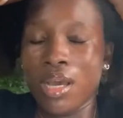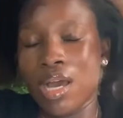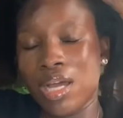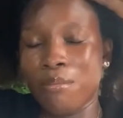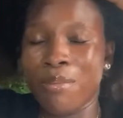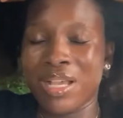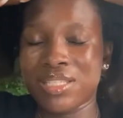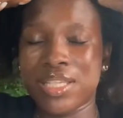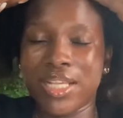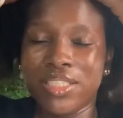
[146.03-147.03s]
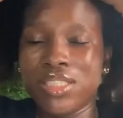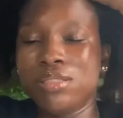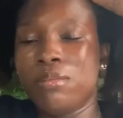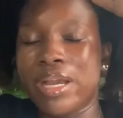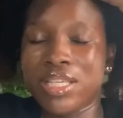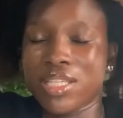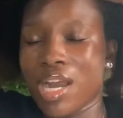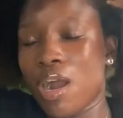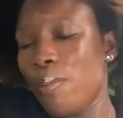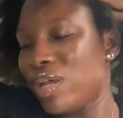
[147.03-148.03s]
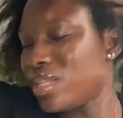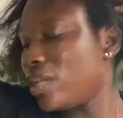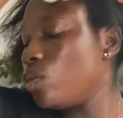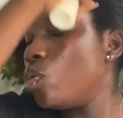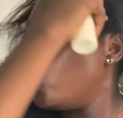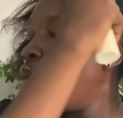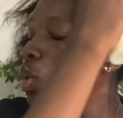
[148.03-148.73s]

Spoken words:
and massaging my scalp as I go.